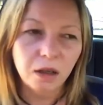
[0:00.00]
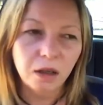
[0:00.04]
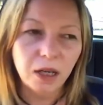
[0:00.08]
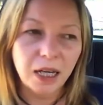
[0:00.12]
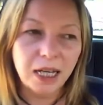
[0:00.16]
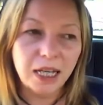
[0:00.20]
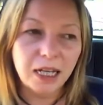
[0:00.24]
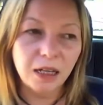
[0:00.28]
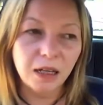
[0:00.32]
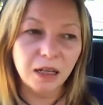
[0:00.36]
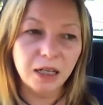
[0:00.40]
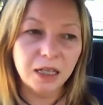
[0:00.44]

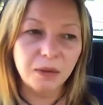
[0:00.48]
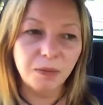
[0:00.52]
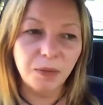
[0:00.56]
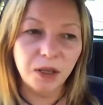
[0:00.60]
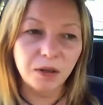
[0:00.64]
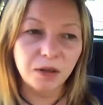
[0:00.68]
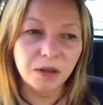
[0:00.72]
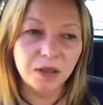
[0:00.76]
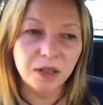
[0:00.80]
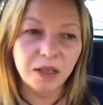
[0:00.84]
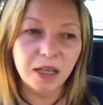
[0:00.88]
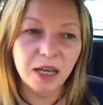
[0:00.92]
It is
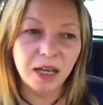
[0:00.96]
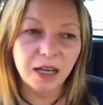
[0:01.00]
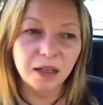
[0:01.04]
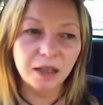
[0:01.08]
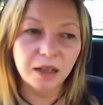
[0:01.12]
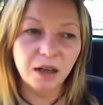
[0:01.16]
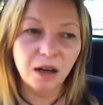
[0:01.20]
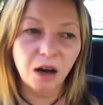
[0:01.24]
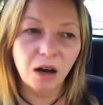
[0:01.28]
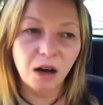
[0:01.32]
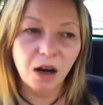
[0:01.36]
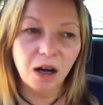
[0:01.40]
because of that
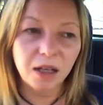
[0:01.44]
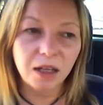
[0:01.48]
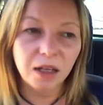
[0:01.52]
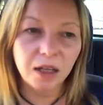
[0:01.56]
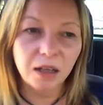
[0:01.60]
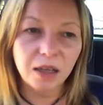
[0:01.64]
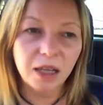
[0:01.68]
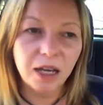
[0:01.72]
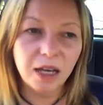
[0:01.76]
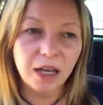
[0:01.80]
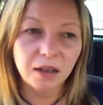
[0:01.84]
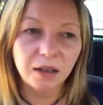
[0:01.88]
I,
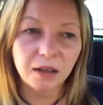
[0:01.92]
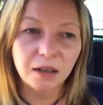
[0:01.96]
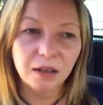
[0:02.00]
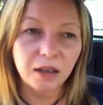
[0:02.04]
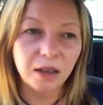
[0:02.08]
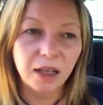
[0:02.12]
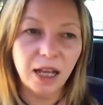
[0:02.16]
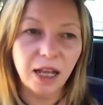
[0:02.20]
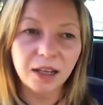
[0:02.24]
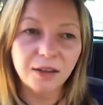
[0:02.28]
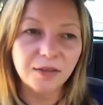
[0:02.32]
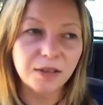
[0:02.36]
that
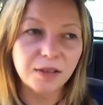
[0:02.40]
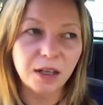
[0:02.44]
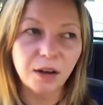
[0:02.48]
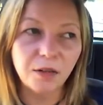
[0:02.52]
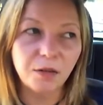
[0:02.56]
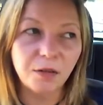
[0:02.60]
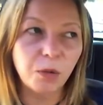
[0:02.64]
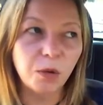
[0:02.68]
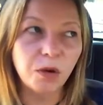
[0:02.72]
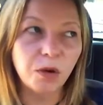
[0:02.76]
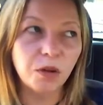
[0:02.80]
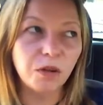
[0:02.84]
lack of
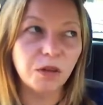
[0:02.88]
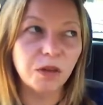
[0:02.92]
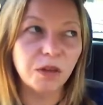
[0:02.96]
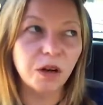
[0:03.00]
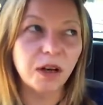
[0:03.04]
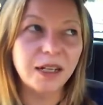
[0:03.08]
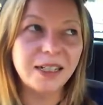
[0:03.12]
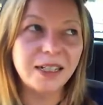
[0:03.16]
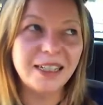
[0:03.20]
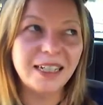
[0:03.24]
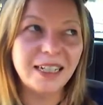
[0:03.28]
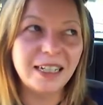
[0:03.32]
self worth that
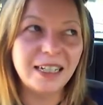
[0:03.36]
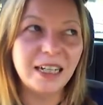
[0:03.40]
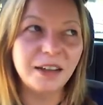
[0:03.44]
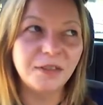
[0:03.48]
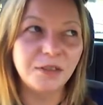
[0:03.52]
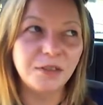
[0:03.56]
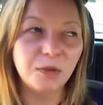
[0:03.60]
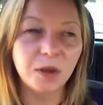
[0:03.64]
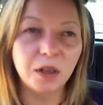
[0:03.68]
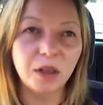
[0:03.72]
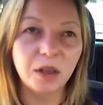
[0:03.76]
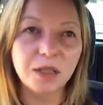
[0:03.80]
I didn't
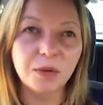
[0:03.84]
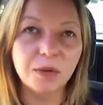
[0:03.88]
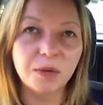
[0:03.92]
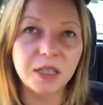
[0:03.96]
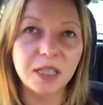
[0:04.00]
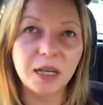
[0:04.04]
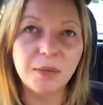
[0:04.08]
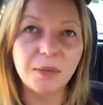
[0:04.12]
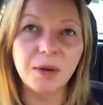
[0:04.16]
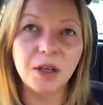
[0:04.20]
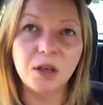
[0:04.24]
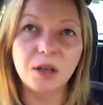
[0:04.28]
even realize was
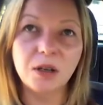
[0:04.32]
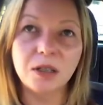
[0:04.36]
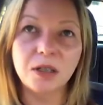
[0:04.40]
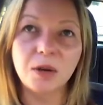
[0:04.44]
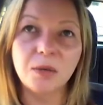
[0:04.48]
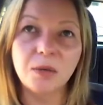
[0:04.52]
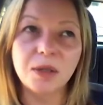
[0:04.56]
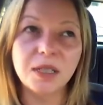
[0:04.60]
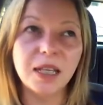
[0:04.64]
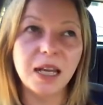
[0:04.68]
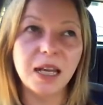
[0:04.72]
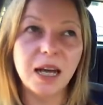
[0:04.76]
there because I
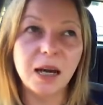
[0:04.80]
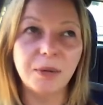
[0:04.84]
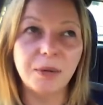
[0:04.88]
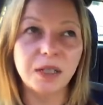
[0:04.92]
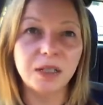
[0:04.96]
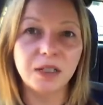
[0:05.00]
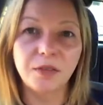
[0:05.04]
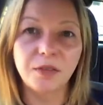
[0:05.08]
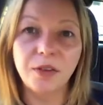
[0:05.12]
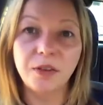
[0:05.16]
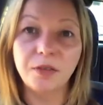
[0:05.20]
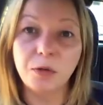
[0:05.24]
was the
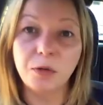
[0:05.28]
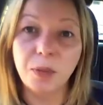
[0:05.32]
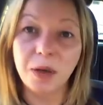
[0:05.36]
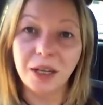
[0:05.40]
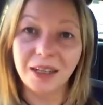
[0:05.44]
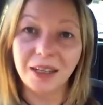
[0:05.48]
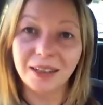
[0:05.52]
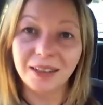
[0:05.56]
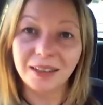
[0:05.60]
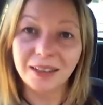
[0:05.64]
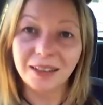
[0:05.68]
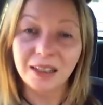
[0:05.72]
happiest I've ever
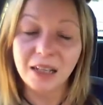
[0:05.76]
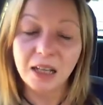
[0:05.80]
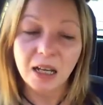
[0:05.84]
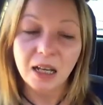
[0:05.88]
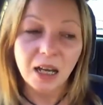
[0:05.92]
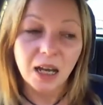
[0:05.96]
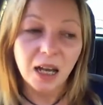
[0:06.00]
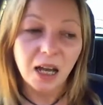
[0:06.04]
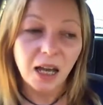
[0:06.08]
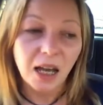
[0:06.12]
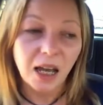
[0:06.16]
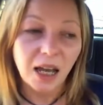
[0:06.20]
been,
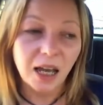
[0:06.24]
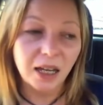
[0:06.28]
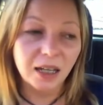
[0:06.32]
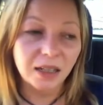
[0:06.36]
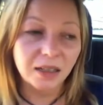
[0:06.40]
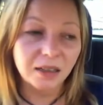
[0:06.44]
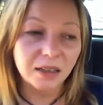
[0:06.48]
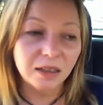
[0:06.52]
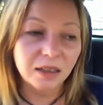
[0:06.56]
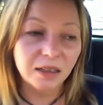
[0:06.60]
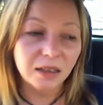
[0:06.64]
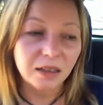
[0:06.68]

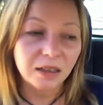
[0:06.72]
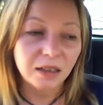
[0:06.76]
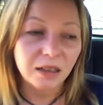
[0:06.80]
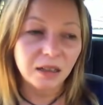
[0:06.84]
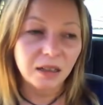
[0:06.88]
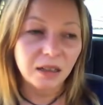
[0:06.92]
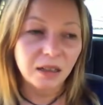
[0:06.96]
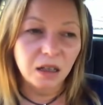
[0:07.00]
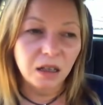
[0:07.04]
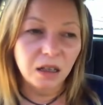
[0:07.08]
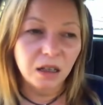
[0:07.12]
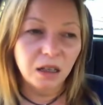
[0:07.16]
and
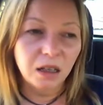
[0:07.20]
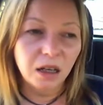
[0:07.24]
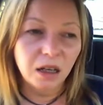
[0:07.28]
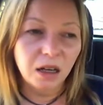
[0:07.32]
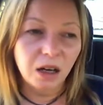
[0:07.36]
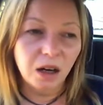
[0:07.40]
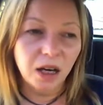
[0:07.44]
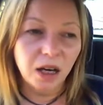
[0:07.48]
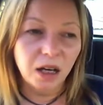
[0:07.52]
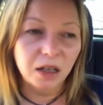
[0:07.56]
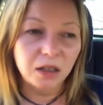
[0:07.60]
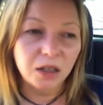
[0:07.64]

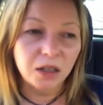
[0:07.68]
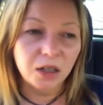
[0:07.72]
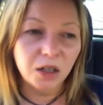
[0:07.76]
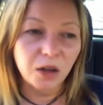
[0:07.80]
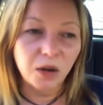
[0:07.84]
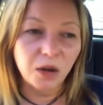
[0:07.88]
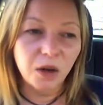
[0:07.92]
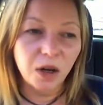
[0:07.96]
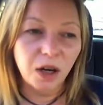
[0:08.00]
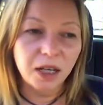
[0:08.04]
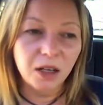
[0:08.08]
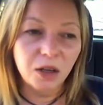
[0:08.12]
I,
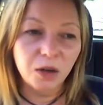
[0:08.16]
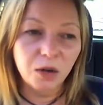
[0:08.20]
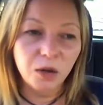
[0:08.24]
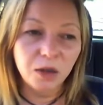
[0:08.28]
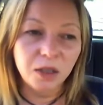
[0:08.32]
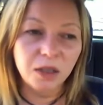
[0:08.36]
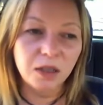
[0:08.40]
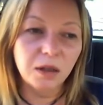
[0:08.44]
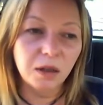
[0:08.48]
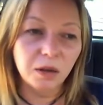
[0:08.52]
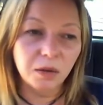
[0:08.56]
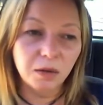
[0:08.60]
so I
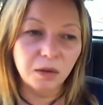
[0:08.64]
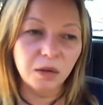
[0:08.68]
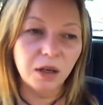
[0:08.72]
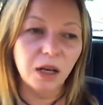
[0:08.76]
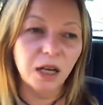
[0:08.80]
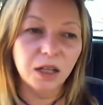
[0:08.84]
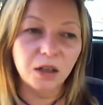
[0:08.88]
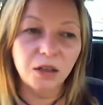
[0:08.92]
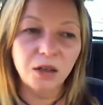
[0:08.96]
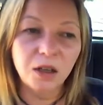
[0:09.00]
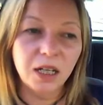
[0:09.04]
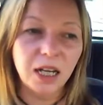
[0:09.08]
couldn't
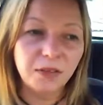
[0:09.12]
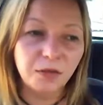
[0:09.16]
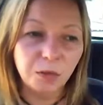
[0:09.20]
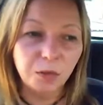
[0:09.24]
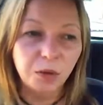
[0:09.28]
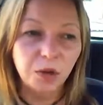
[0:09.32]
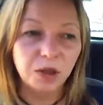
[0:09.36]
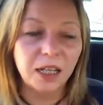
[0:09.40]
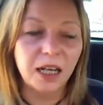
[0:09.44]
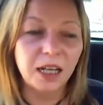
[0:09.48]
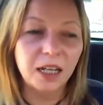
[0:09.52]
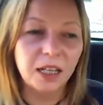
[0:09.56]
I couldn't even
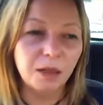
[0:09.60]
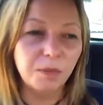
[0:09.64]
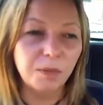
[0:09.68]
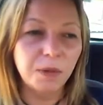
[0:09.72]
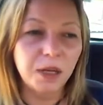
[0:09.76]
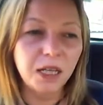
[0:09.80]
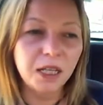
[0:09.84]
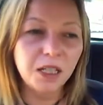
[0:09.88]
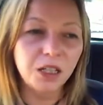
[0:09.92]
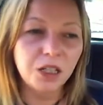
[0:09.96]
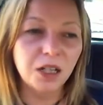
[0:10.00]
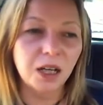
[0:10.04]
put that in the
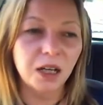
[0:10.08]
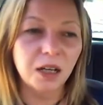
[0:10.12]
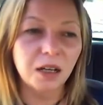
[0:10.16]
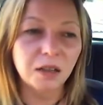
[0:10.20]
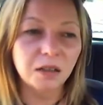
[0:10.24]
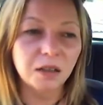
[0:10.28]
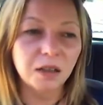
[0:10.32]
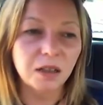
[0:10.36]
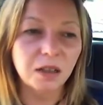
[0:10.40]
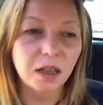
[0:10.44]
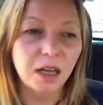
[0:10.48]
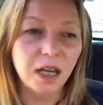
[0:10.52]

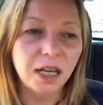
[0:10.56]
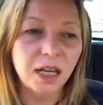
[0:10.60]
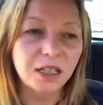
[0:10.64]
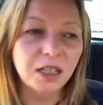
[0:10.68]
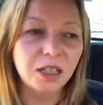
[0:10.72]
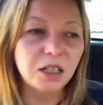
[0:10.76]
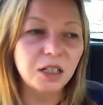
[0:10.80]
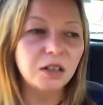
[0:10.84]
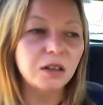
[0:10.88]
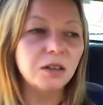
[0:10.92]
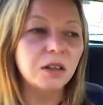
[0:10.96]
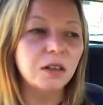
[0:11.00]
picture
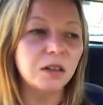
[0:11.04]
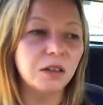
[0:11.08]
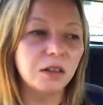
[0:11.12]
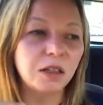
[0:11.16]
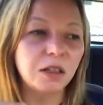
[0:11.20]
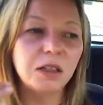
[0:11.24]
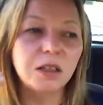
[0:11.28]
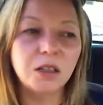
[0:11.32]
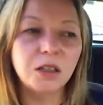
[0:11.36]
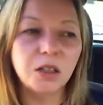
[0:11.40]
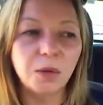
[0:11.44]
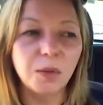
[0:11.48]
until
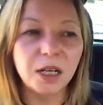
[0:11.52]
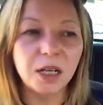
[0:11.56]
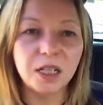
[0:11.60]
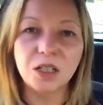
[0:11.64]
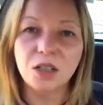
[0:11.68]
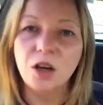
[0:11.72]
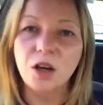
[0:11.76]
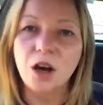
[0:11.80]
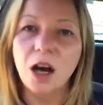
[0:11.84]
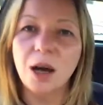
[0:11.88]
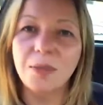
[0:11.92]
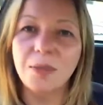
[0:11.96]
so
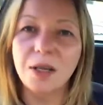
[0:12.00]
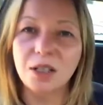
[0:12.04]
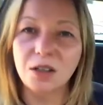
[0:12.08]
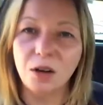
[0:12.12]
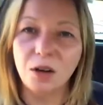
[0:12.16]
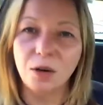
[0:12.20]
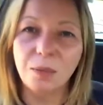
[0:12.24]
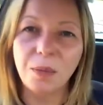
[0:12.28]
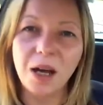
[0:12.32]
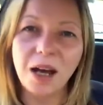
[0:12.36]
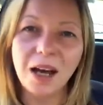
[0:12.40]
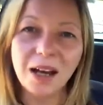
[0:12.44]
much time has
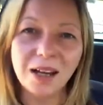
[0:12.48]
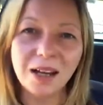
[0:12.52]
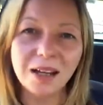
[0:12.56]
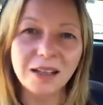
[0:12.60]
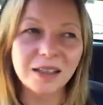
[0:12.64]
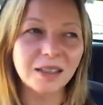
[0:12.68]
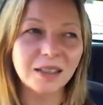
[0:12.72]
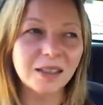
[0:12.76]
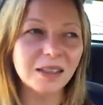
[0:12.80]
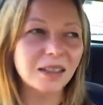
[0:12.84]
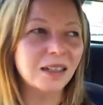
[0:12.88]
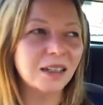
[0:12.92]
gone
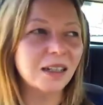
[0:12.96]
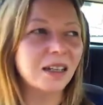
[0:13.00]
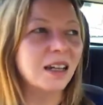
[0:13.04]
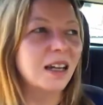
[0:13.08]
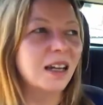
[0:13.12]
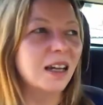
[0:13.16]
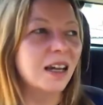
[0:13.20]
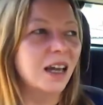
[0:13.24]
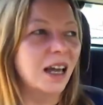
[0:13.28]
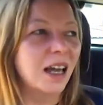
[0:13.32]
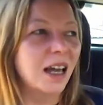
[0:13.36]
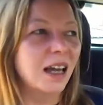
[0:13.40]
past
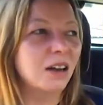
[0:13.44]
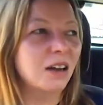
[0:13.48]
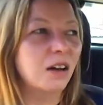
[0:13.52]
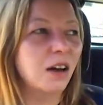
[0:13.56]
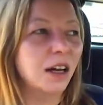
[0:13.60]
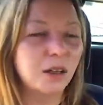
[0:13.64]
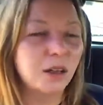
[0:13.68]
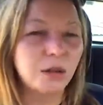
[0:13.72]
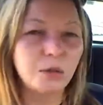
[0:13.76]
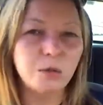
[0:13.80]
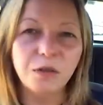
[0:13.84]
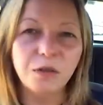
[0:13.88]
and I can